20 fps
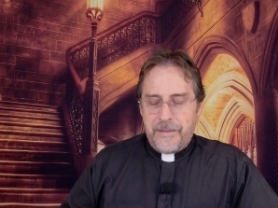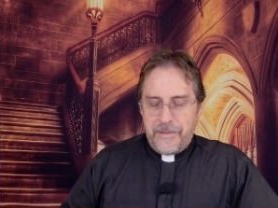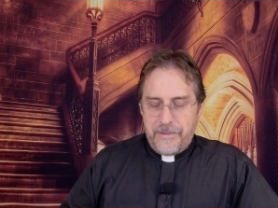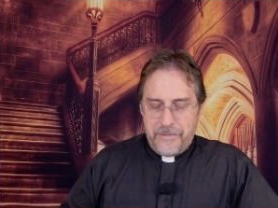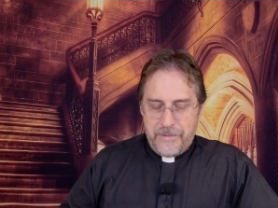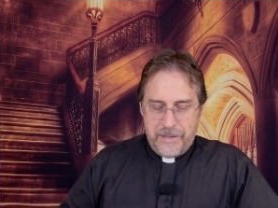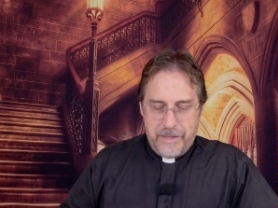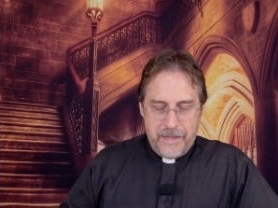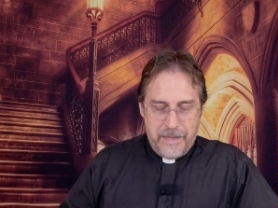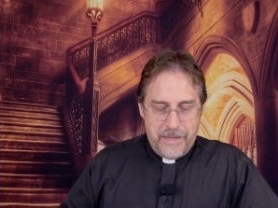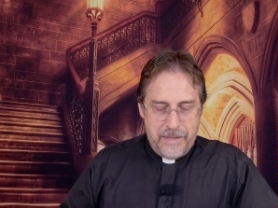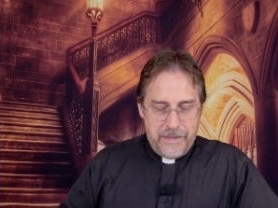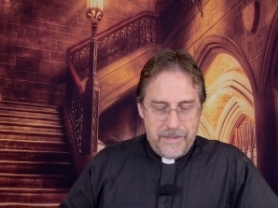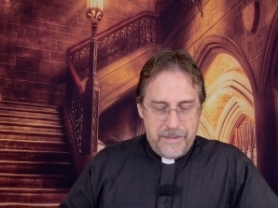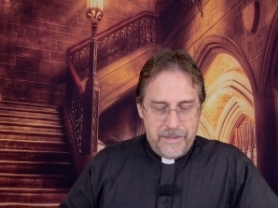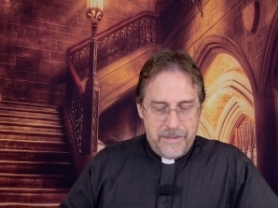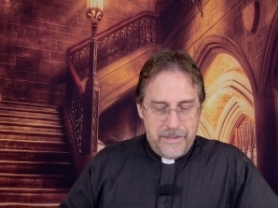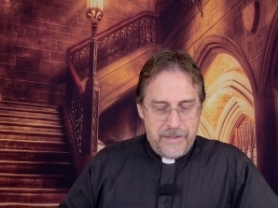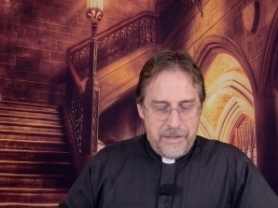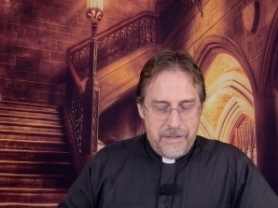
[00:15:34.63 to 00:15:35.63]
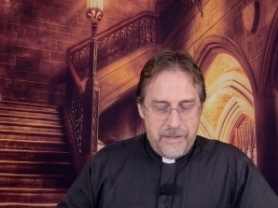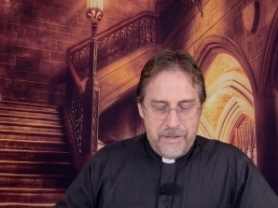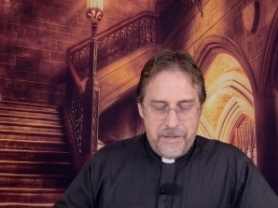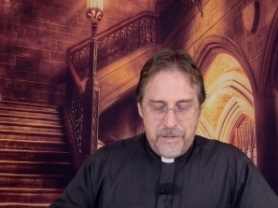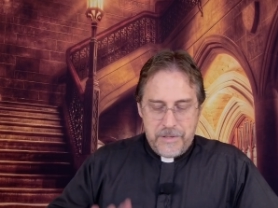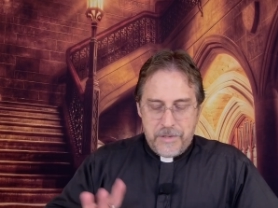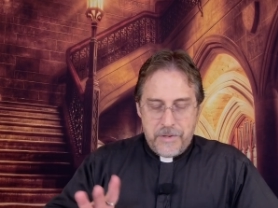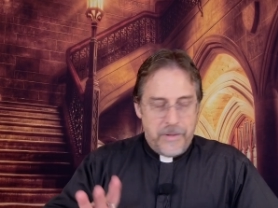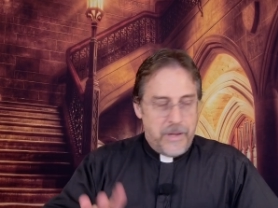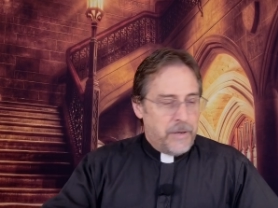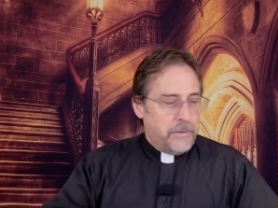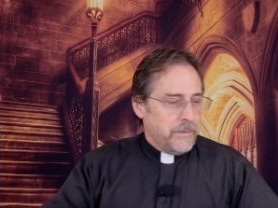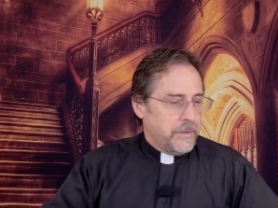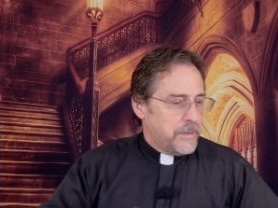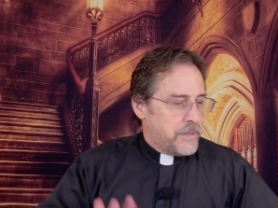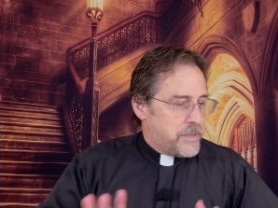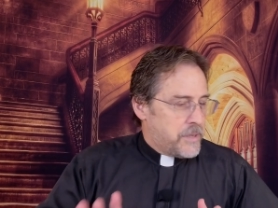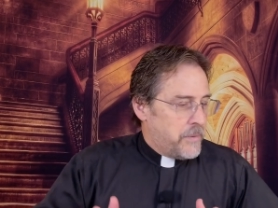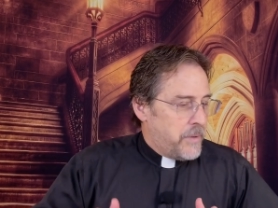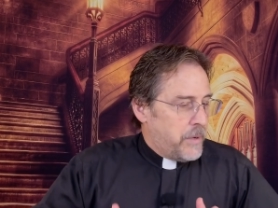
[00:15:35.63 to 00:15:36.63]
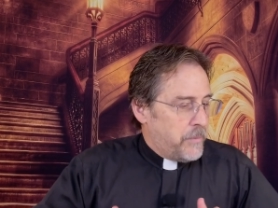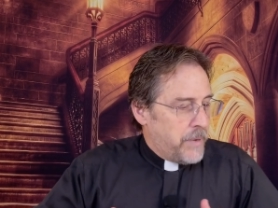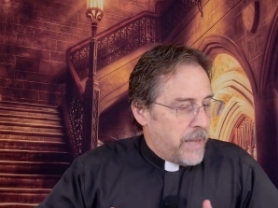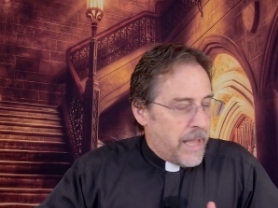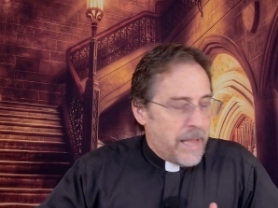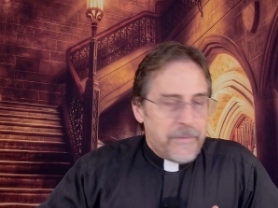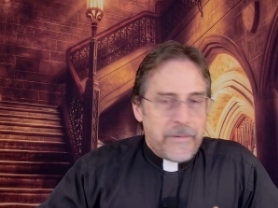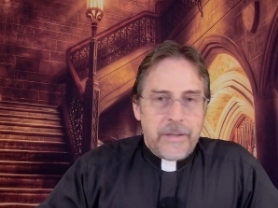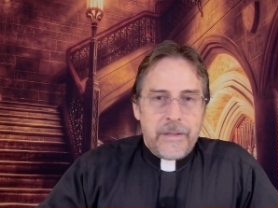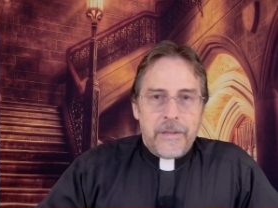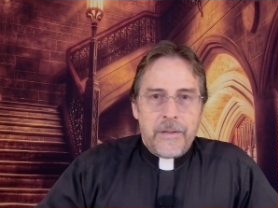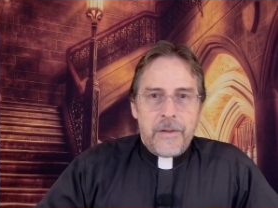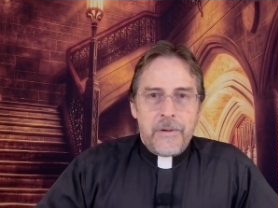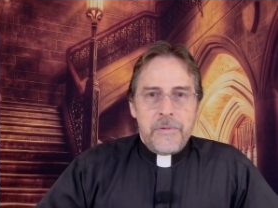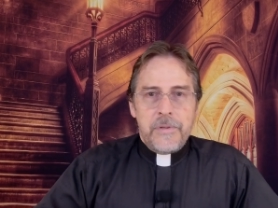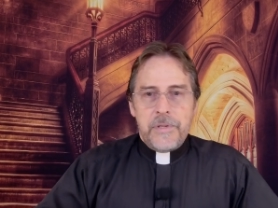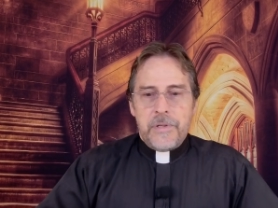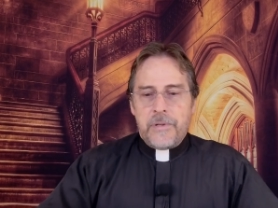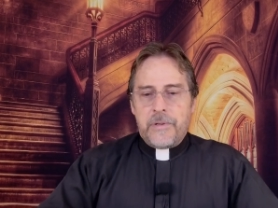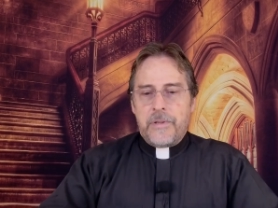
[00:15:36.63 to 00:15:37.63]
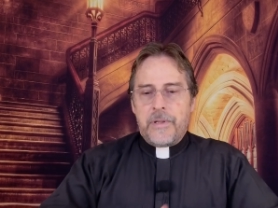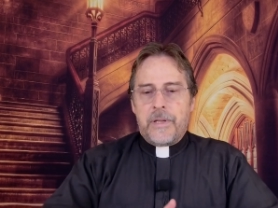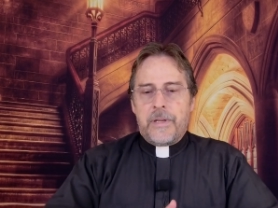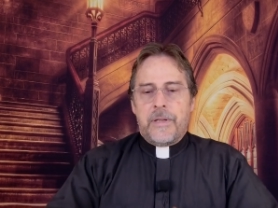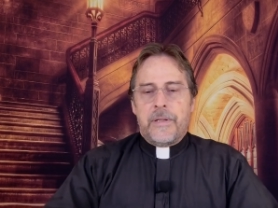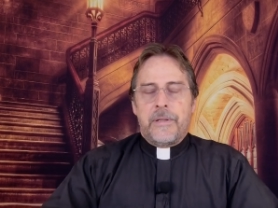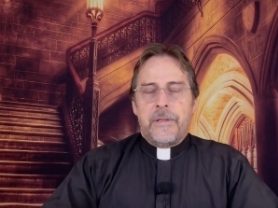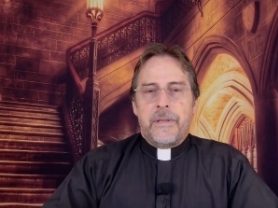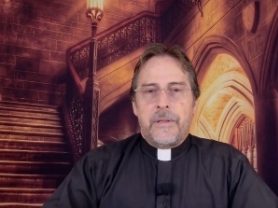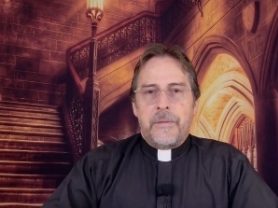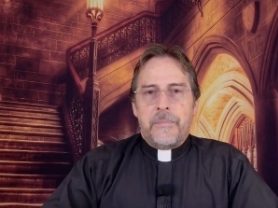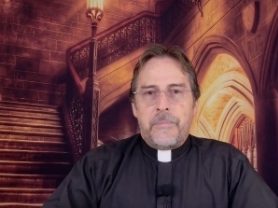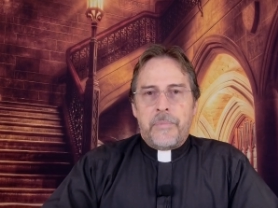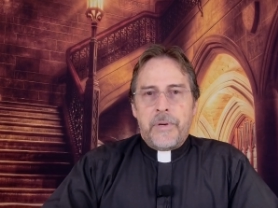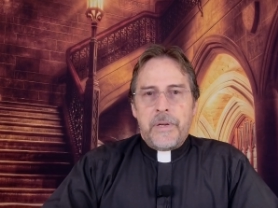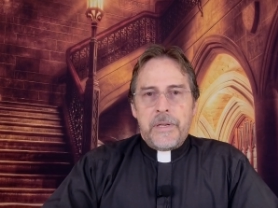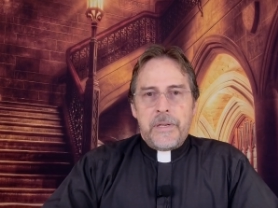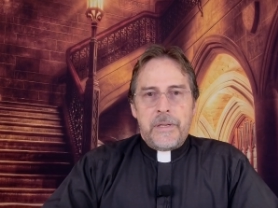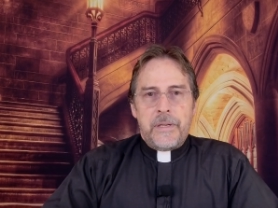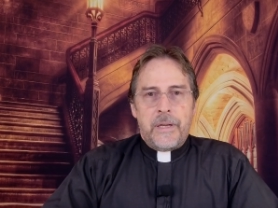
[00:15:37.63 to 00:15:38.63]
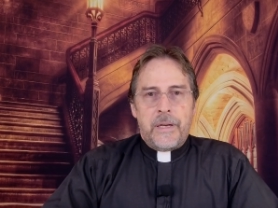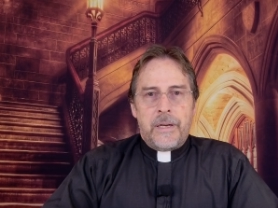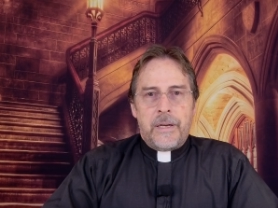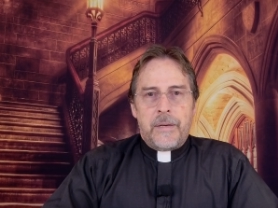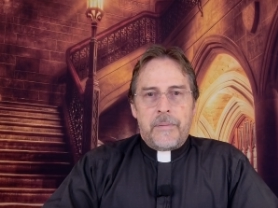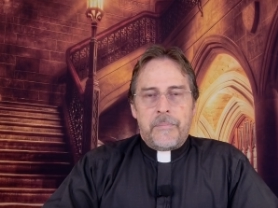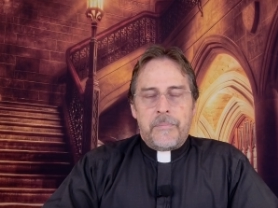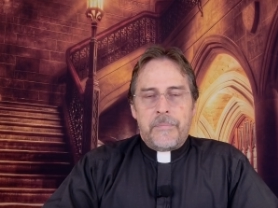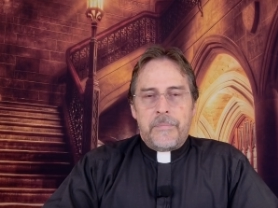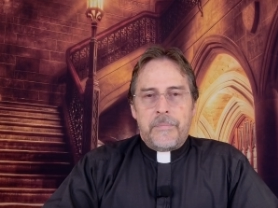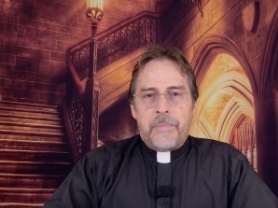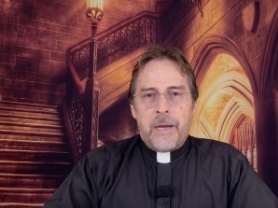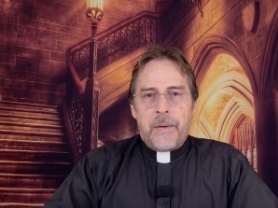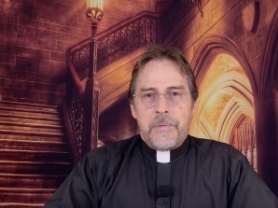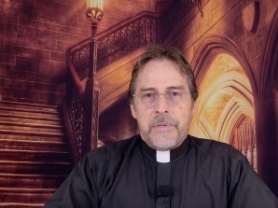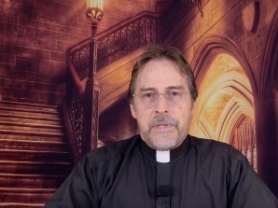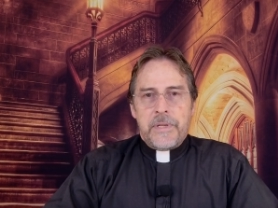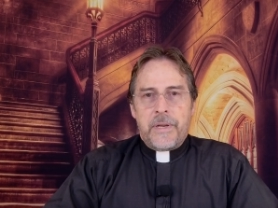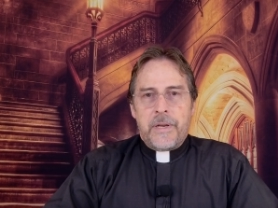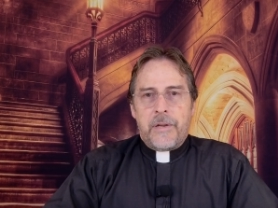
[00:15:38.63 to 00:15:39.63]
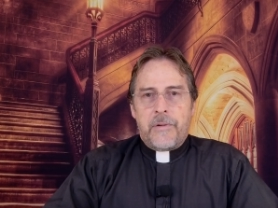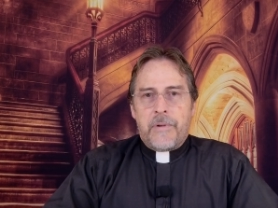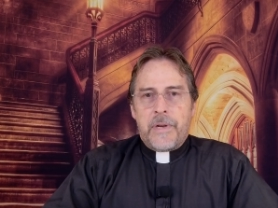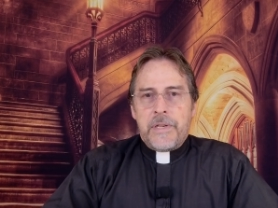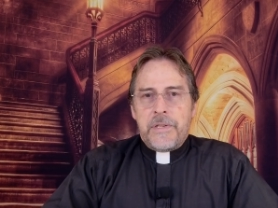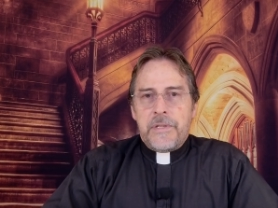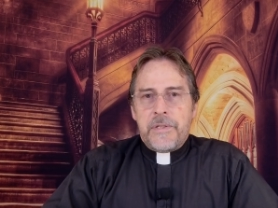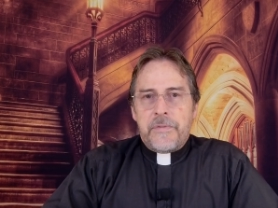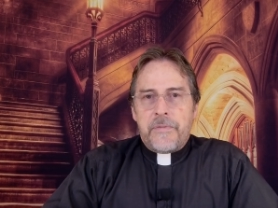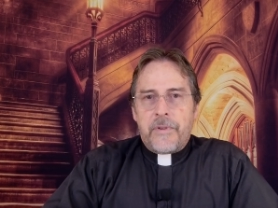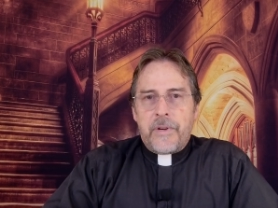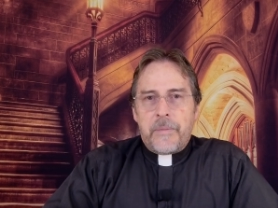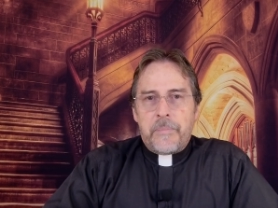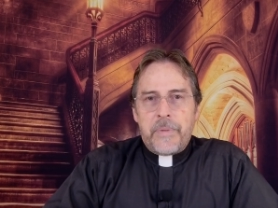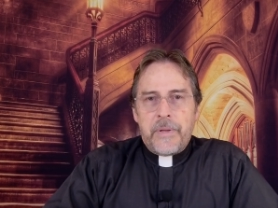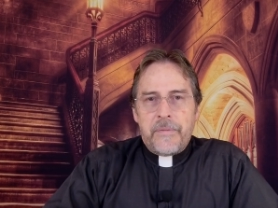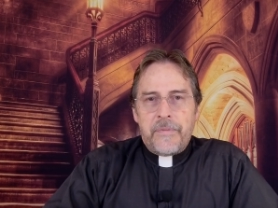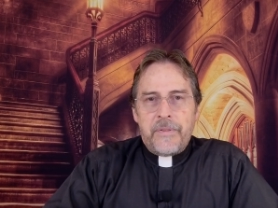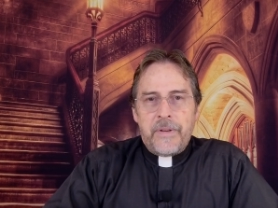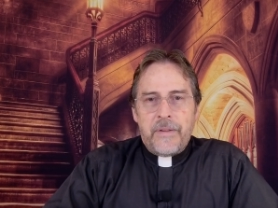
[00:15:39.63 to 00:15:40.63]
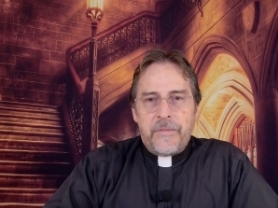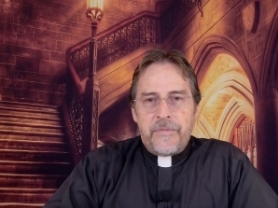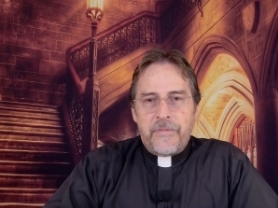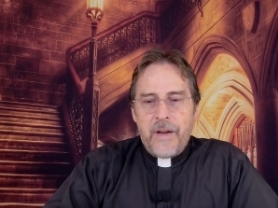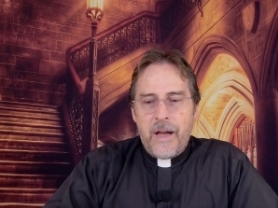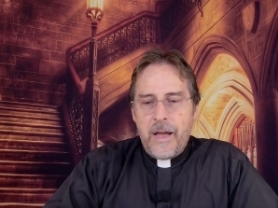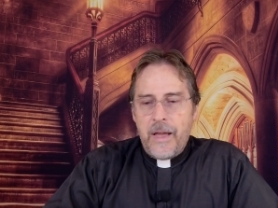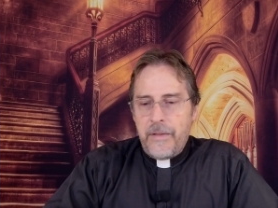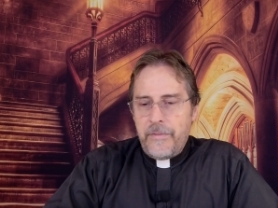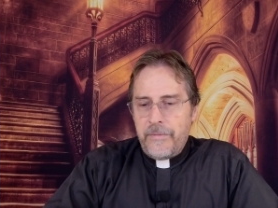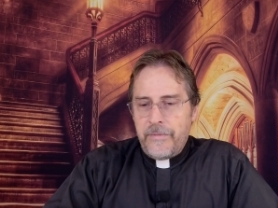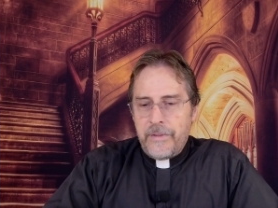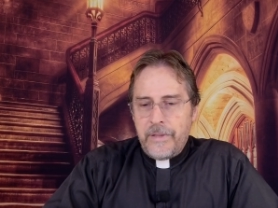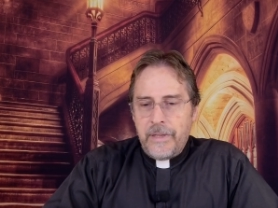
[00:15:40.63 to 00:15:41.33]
Okay. So there, so there we have it. Those are the, the pre um, Bible study questions for Epiphany 5.